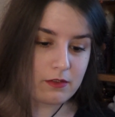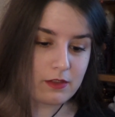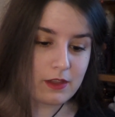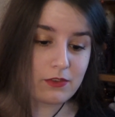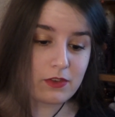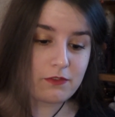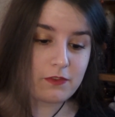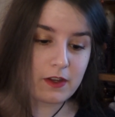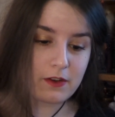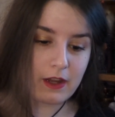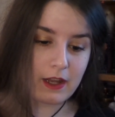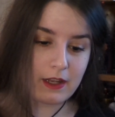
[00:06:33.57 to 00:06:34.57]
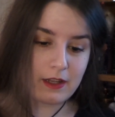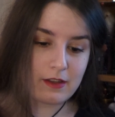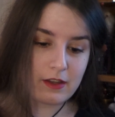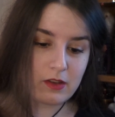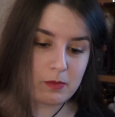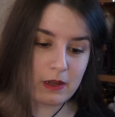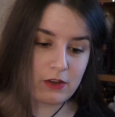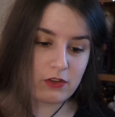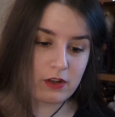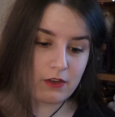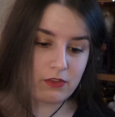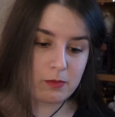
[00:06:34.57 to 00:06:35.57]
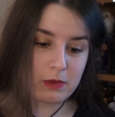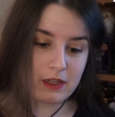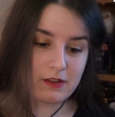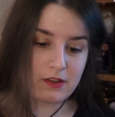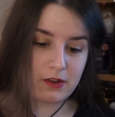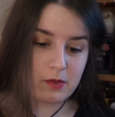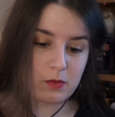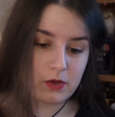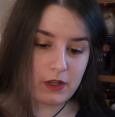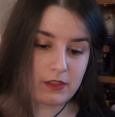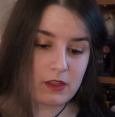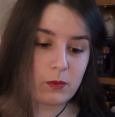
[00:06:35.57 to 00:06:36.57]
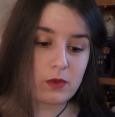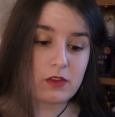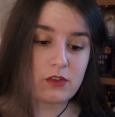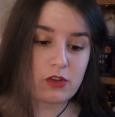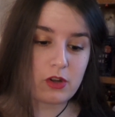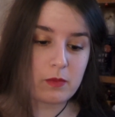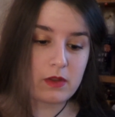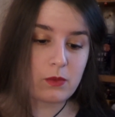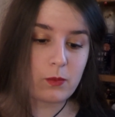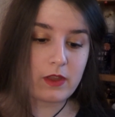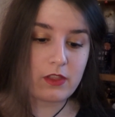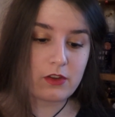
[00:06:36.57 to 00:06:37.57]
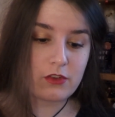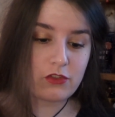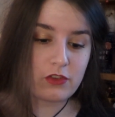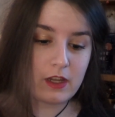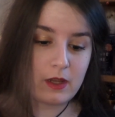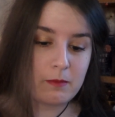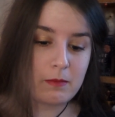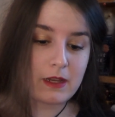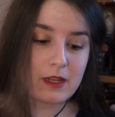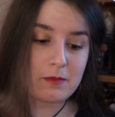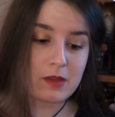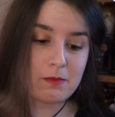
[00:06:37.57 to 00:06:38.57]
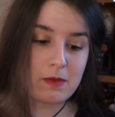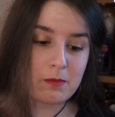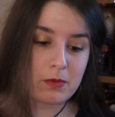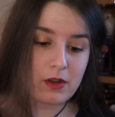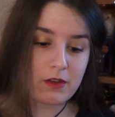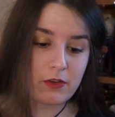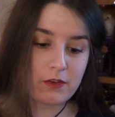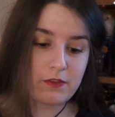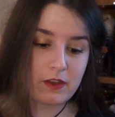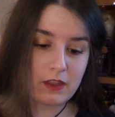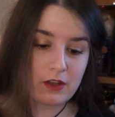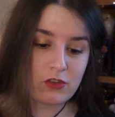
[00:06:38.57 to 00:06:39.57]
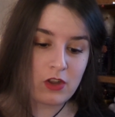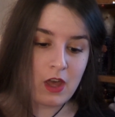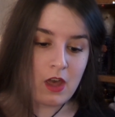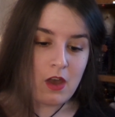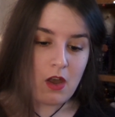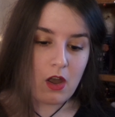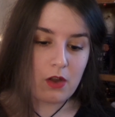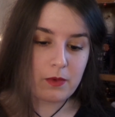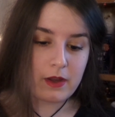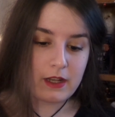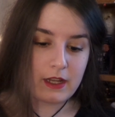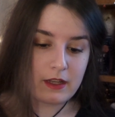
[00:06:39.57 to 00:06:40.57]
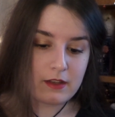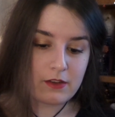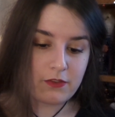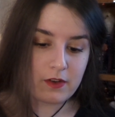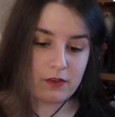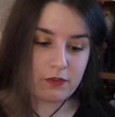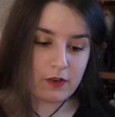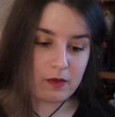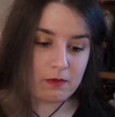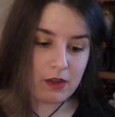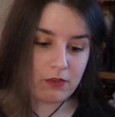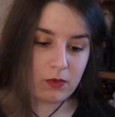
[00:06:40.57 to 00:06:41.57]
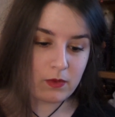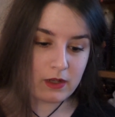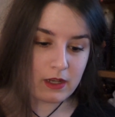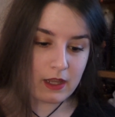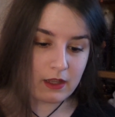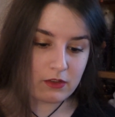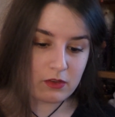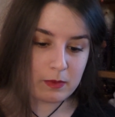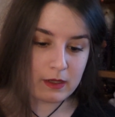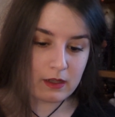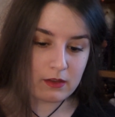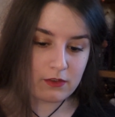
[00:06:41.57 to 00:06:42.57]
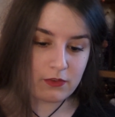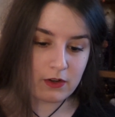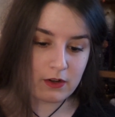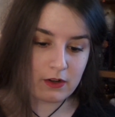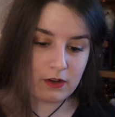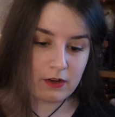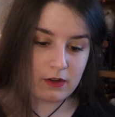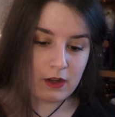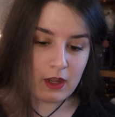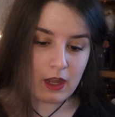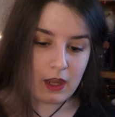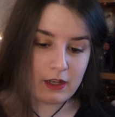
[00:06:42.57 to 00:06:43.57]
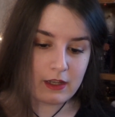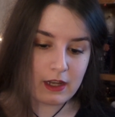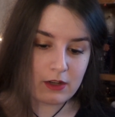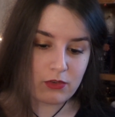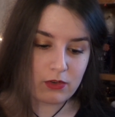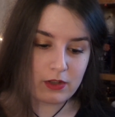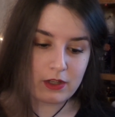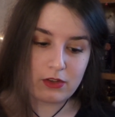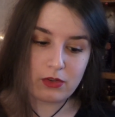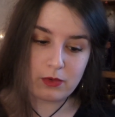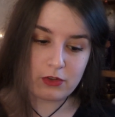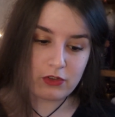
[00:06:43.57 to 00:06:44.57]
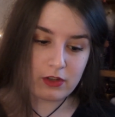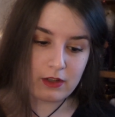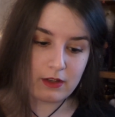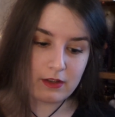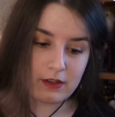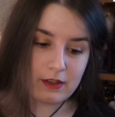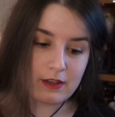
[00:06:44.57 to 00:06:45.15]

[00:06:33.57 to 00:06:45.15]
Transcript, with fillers: lives in fear and anticipation of the blood ceremony that will determine whether she becomes a member of her village, already different from everyone else because of her unnatural intuition